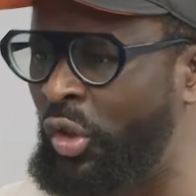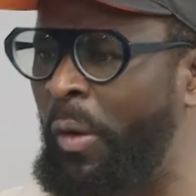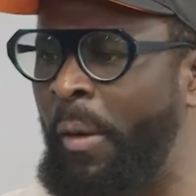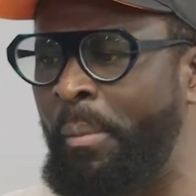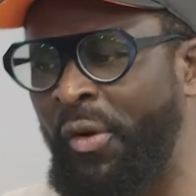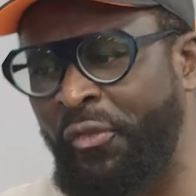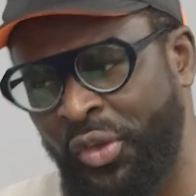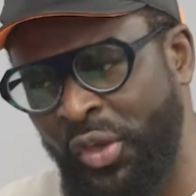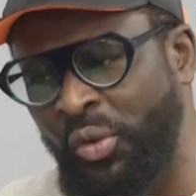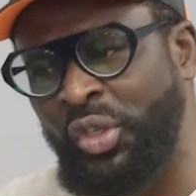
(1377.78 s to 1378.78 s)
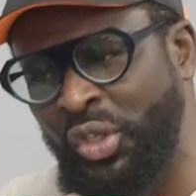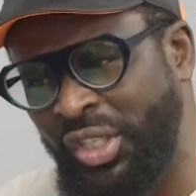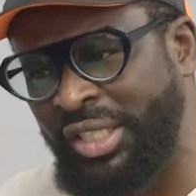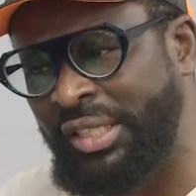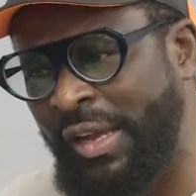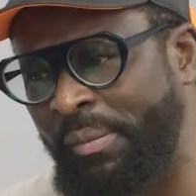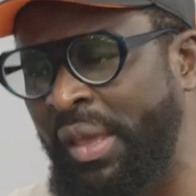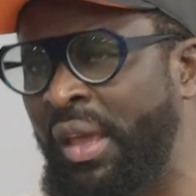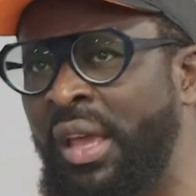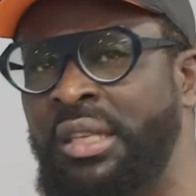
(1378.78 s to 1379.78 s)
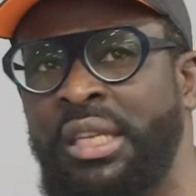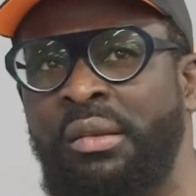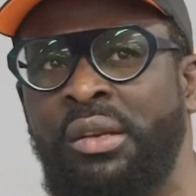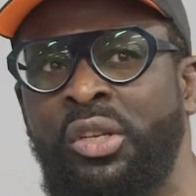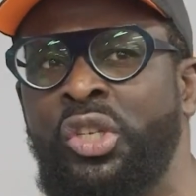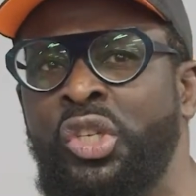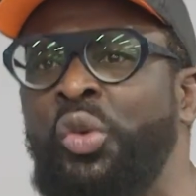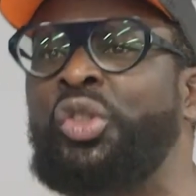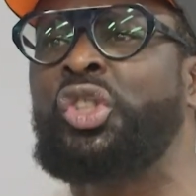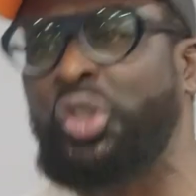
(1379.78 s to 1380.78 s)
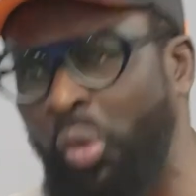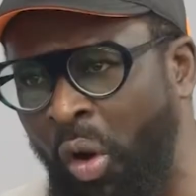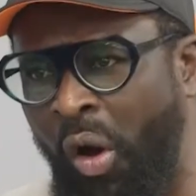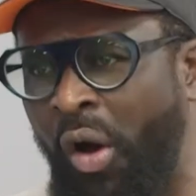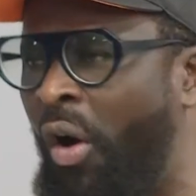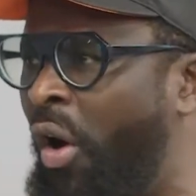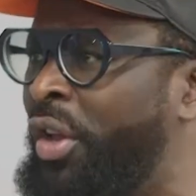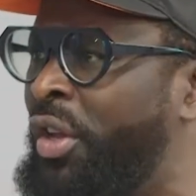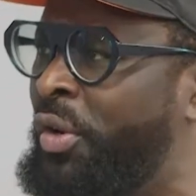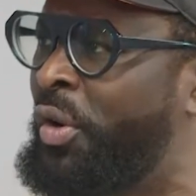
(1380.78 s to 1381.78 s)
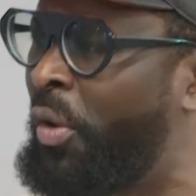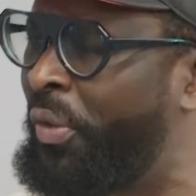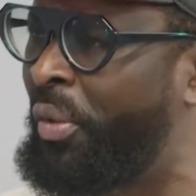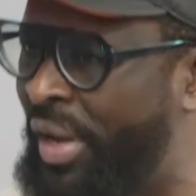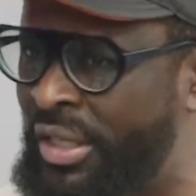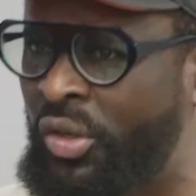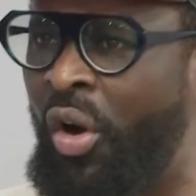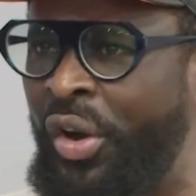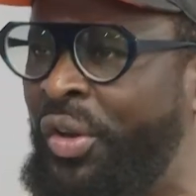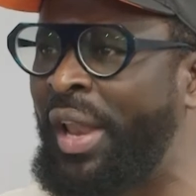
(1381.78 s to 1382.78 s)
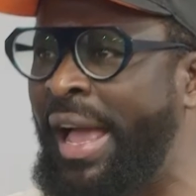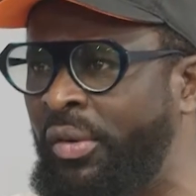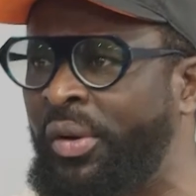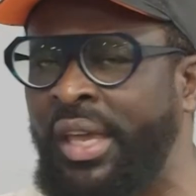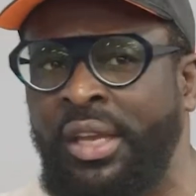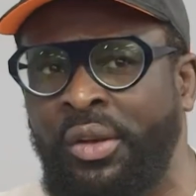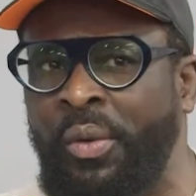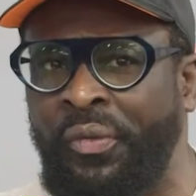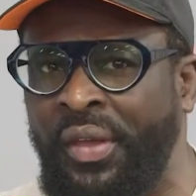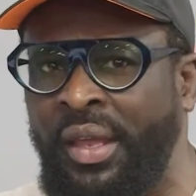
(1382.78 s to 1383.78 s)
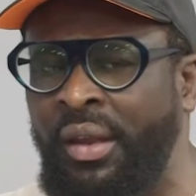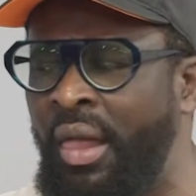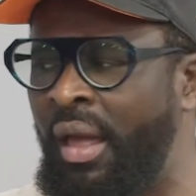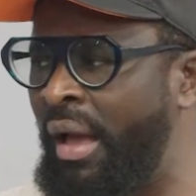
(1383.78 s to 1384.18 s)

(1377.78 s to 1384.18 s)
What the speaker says: So, but for you, you just tell me: is it you're sure, or the risk, you like, okay, one thing,